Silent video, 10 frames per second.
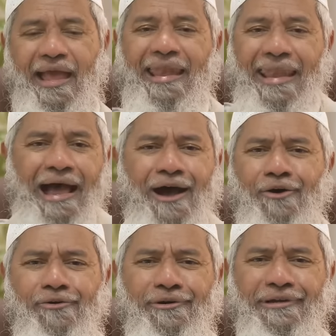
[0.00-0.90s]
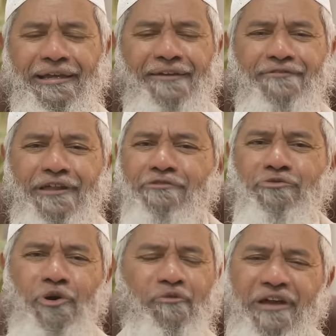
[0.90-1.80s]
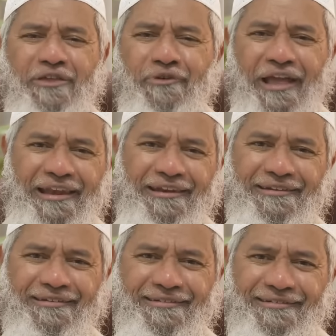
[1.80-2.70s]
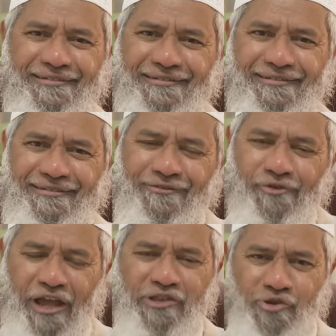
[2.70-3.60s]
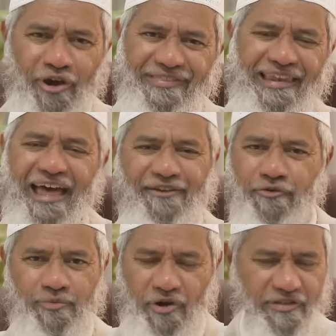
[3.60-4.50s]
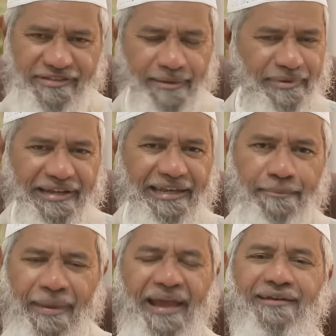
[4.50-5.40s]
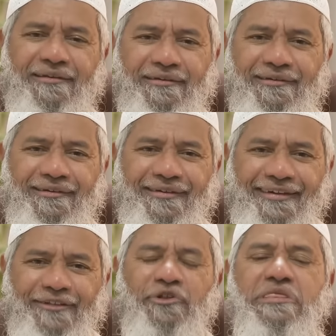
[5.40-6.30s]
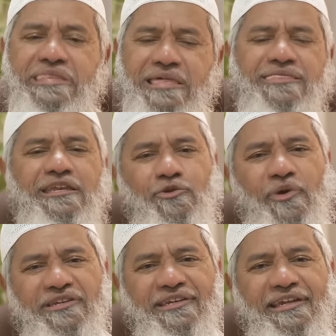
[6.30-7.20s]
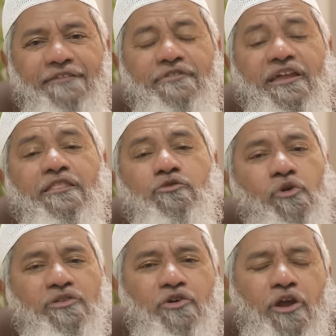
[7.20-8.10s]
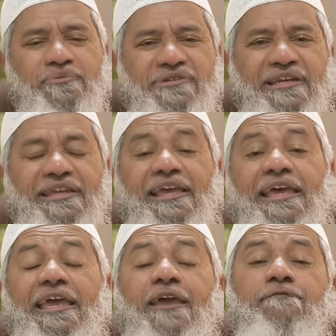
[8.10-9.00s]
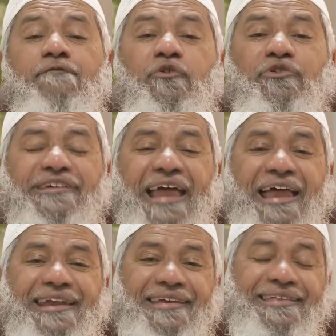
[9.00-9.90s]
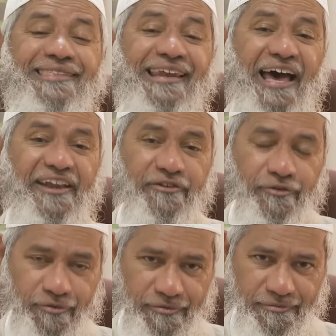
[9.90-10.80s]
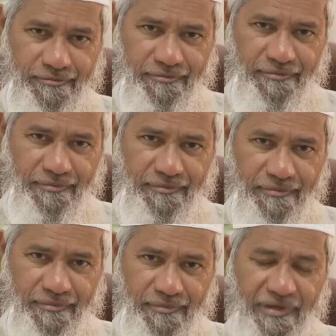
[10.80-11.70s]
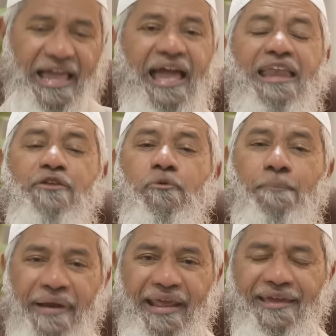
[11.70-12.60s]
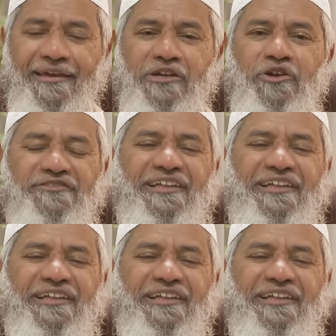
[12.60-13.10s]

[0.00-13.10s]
And now, if there is no way you can join the last row because it's completely packed. So in this situation, if there is no other option, if you stand in the last row and you pray, your